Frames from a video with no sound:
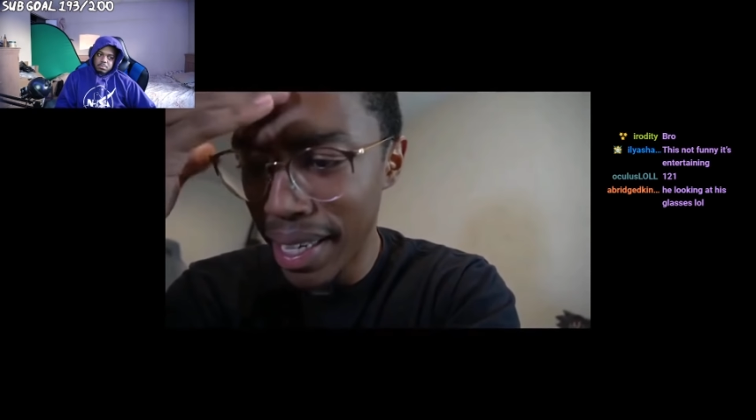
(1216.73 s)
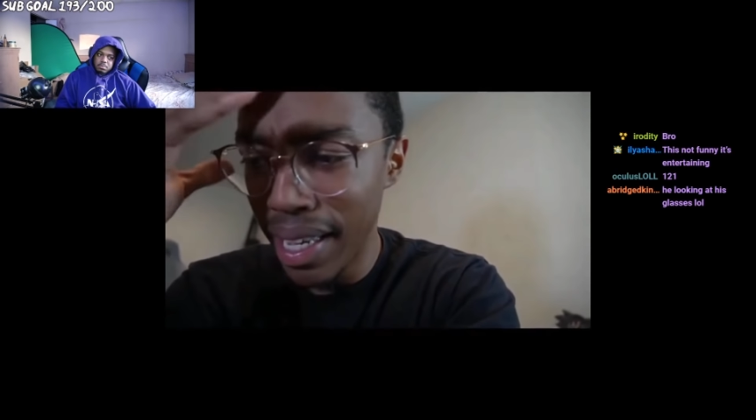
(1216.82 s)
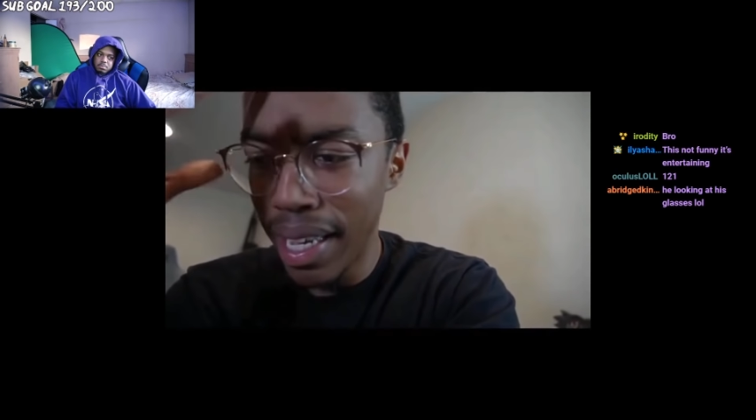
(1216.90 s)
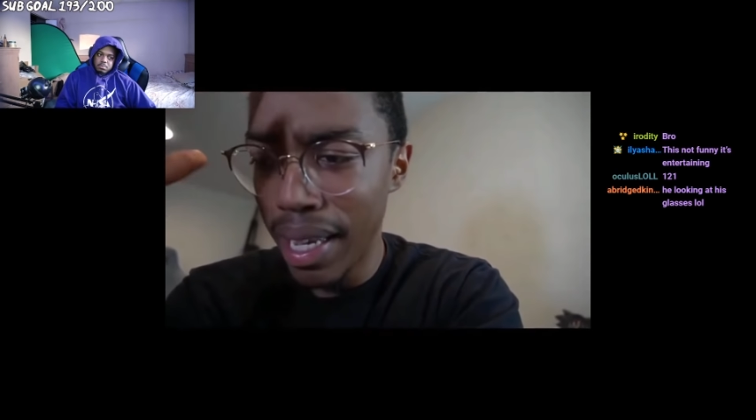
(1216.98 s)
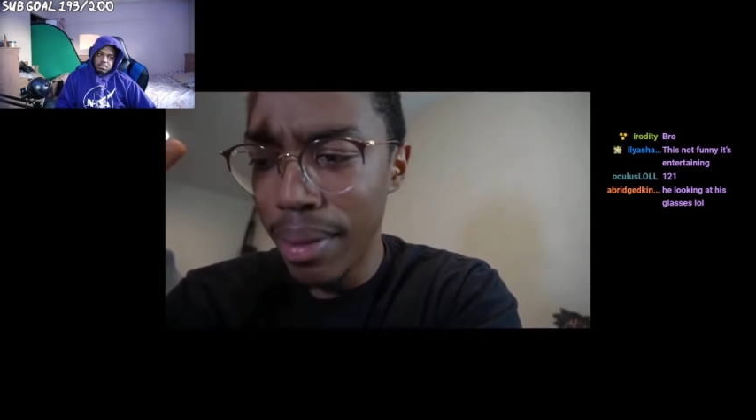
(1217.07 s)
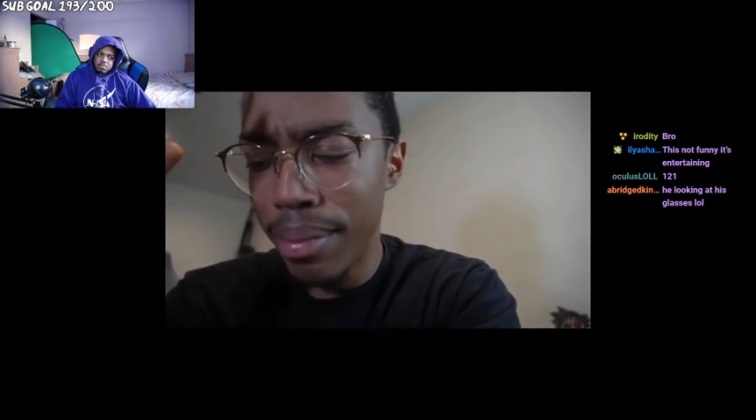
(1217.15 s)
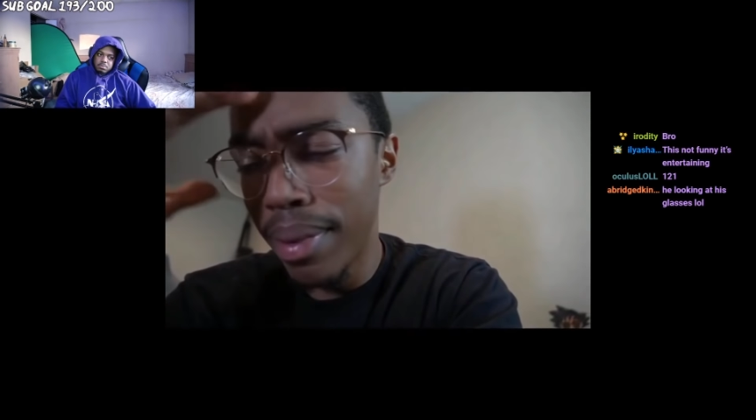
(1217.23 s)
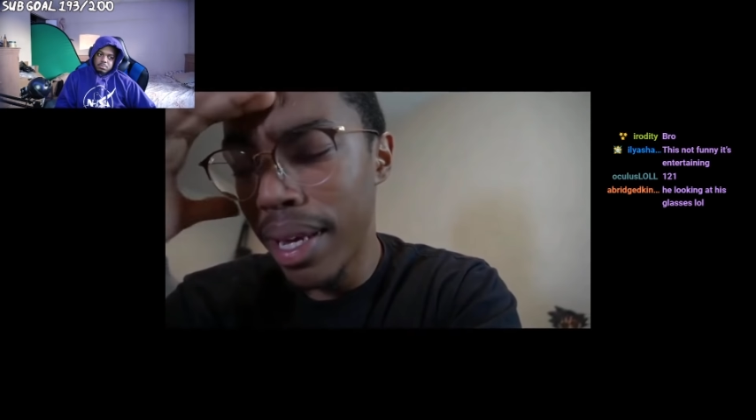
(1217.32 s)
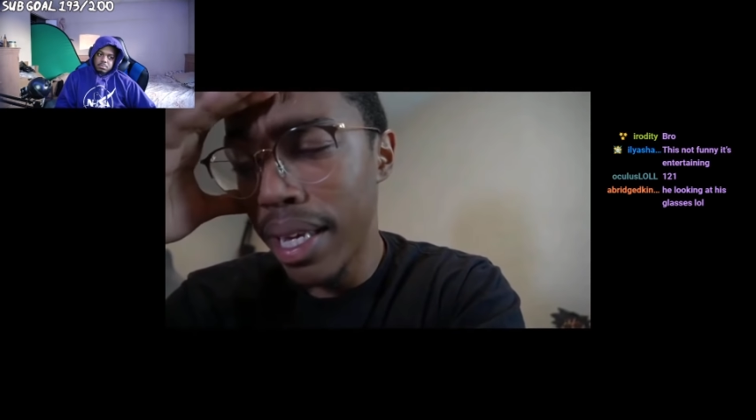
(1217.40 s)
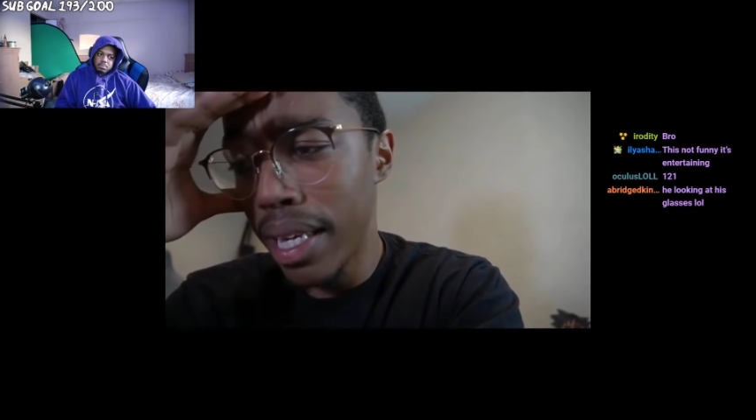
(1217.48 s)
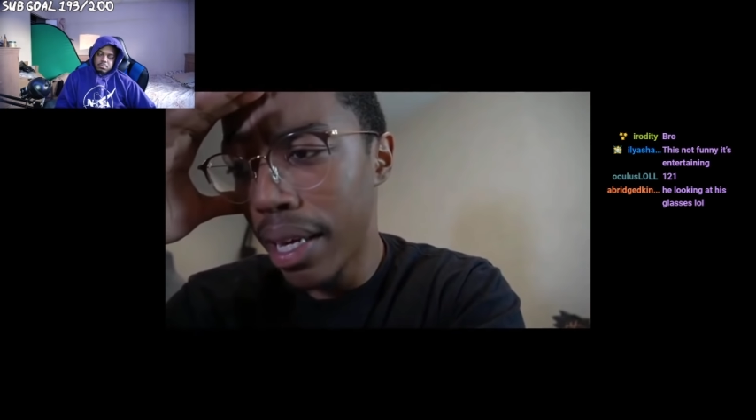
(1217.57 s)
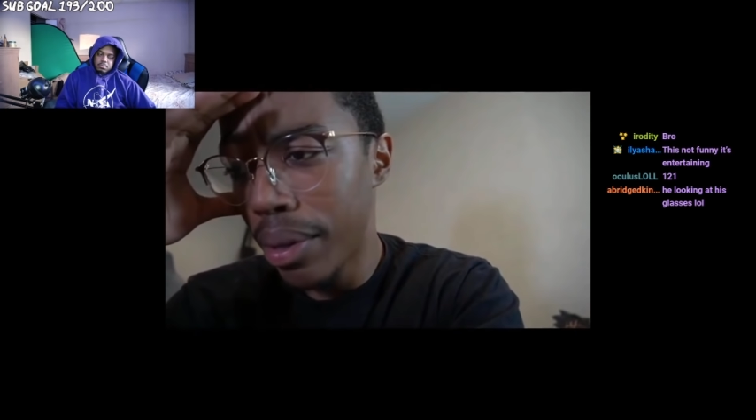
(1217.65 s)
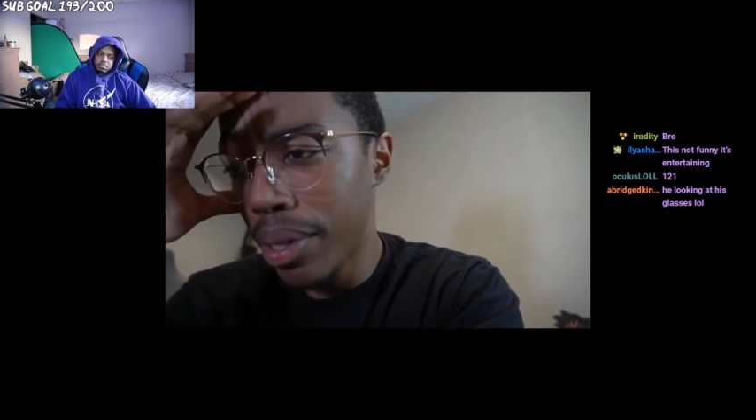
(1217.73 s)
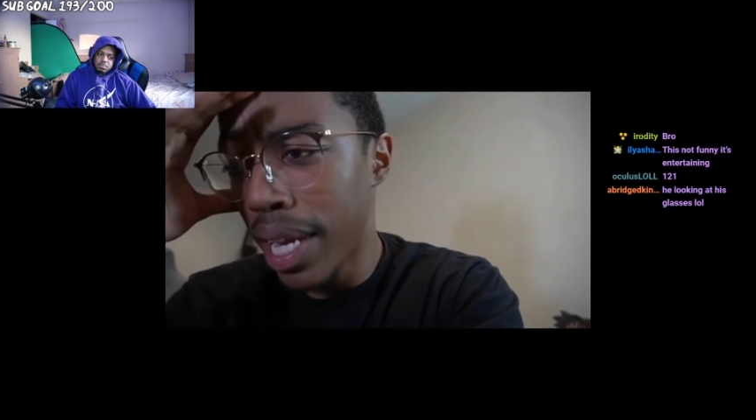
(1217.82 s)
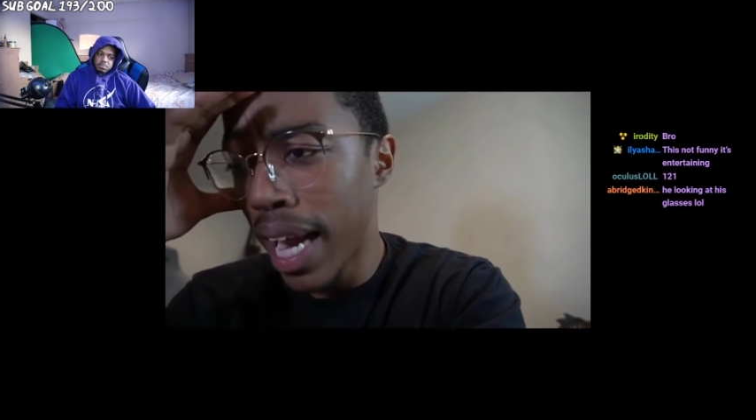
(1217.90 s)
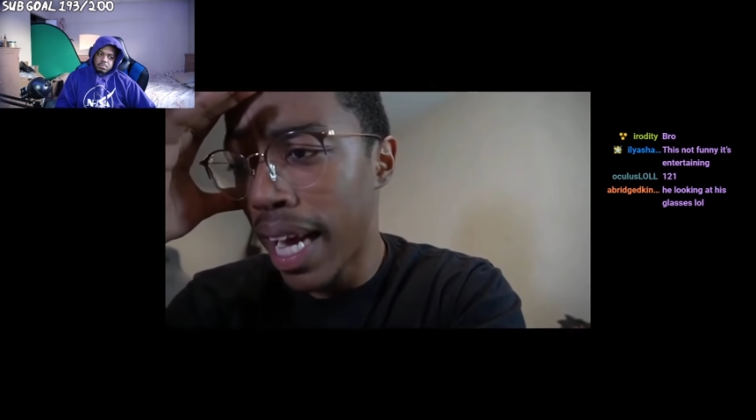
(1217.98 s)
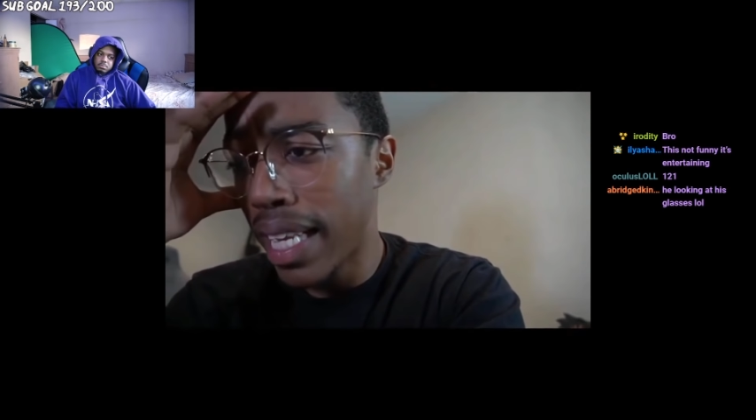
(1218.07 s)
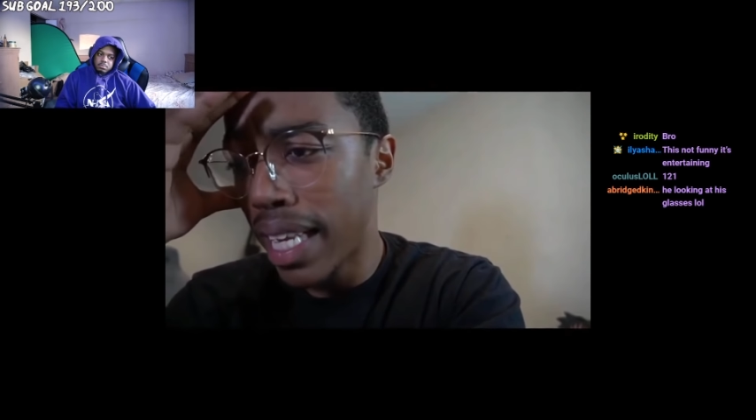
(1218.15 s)
All that. Man, I only
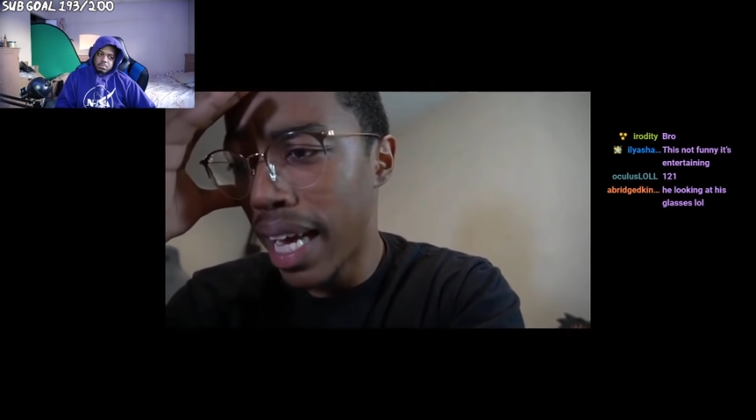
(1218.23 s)
all that